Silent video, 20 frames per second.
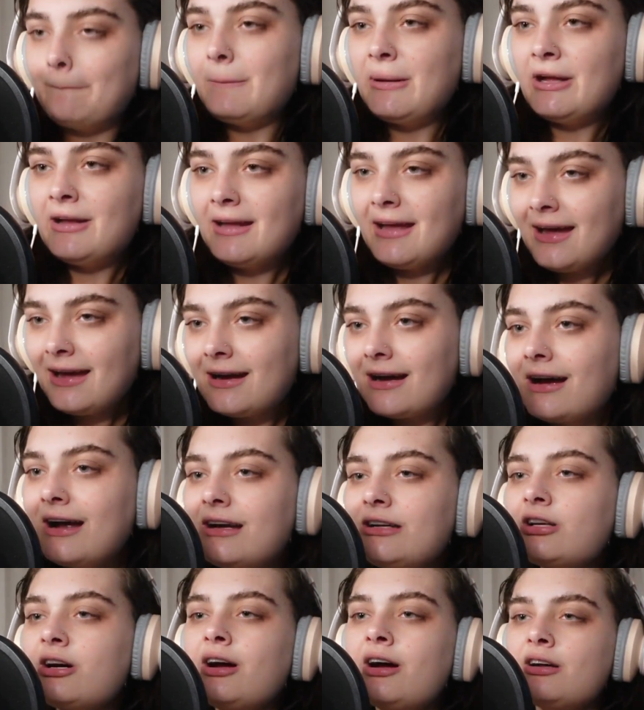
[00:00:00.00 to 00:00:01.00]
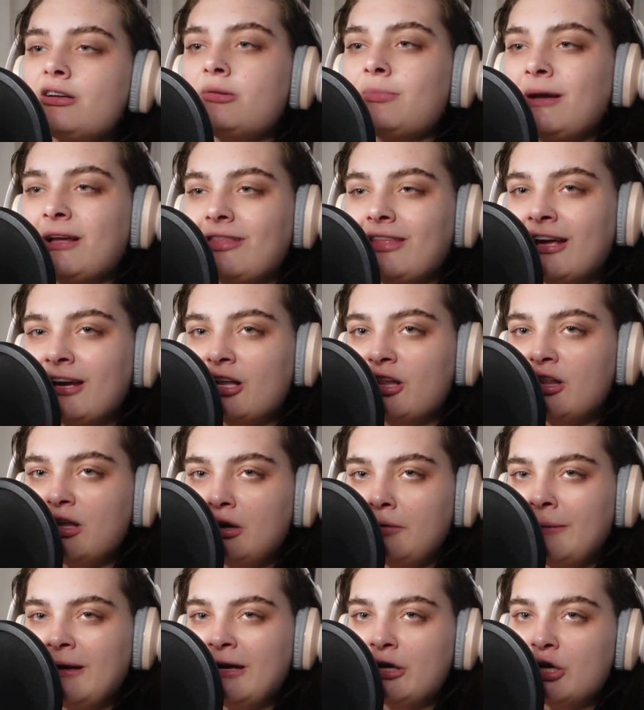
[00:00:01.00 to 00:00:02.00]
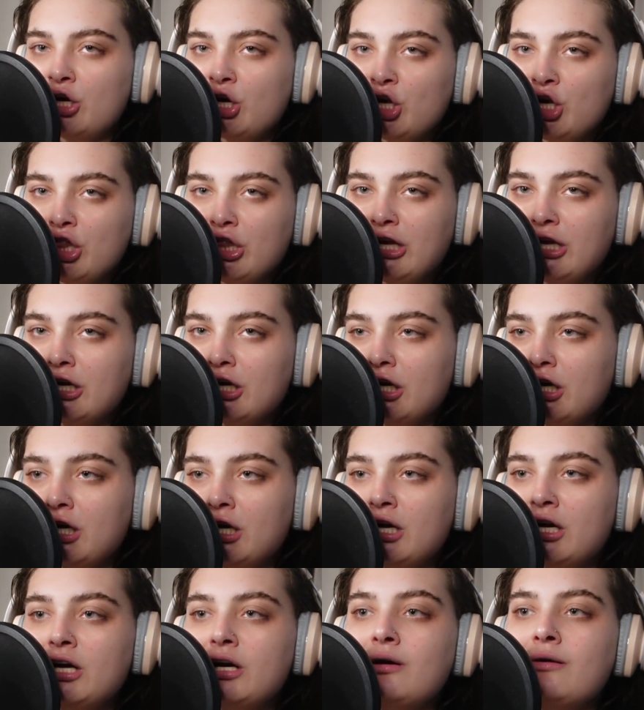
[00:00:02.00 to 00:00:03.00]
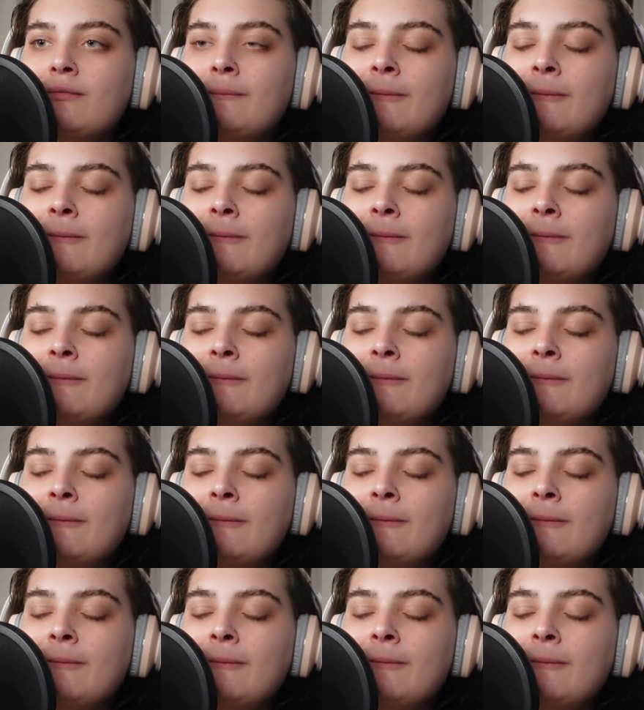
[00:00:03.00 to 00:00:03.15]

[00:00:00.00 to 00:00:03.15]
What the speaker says: But yeah, I talked about that a little bit earlier